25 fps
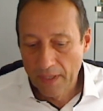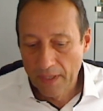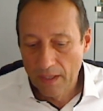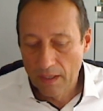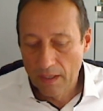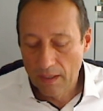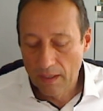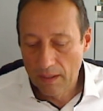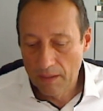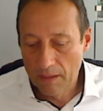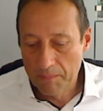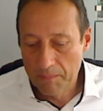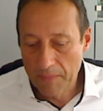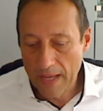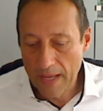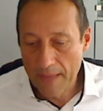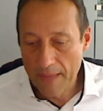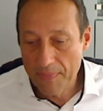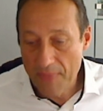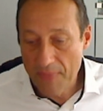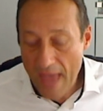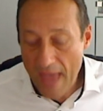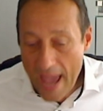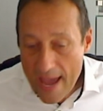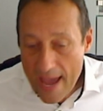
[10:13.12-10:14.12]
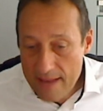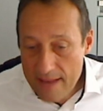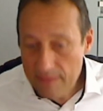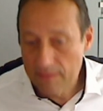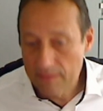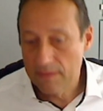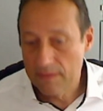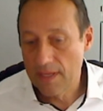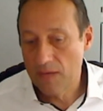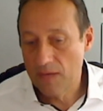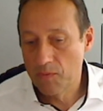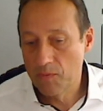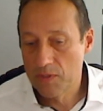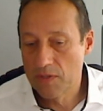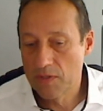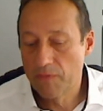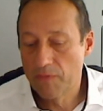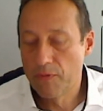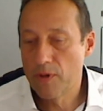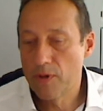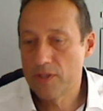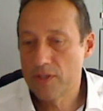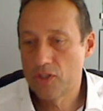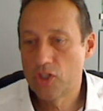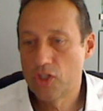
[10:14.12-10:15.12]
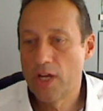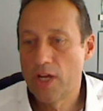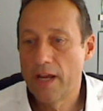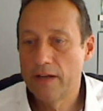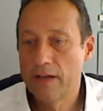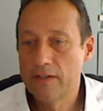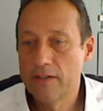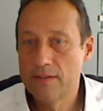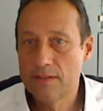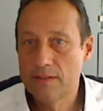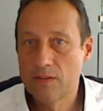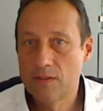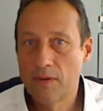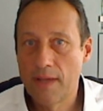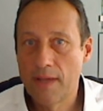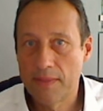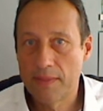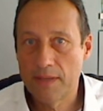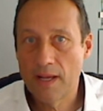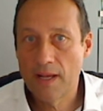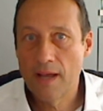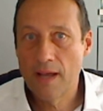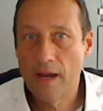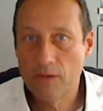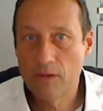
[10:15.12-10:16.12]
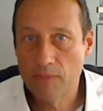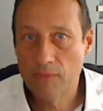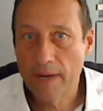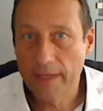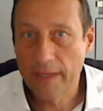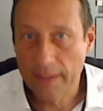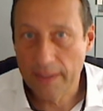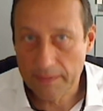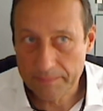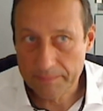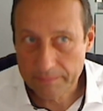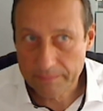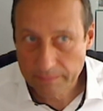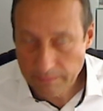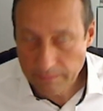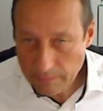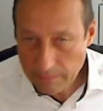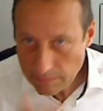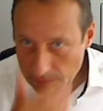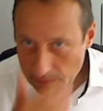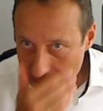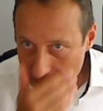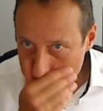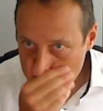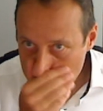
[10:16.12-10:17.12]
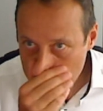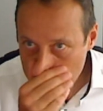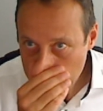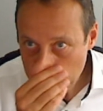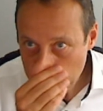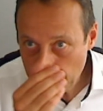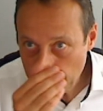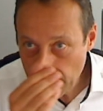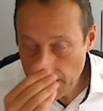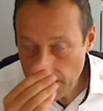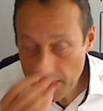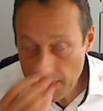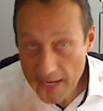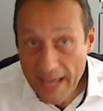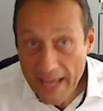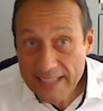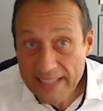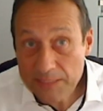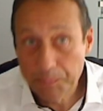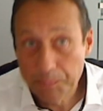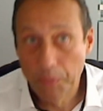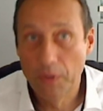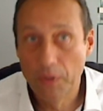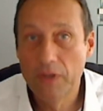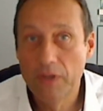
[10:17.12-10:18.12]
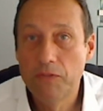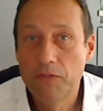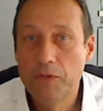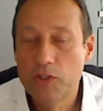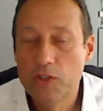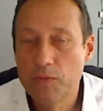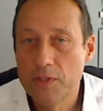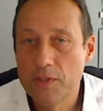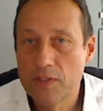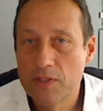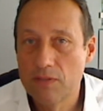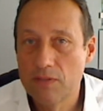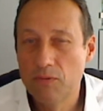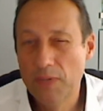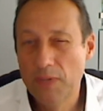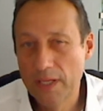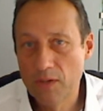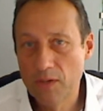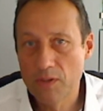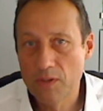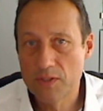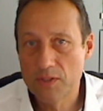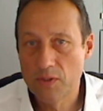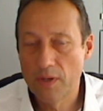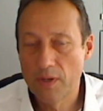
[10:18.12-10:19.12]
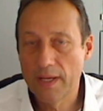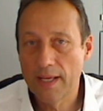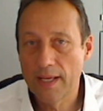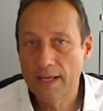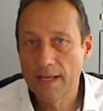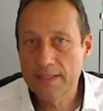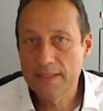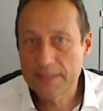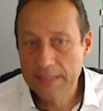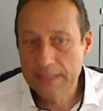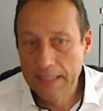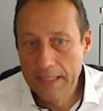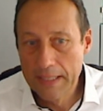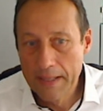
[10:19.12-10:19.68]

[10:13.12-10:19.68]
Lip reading: And then that was the first chance to get the car running. The next point, which was really concerning us,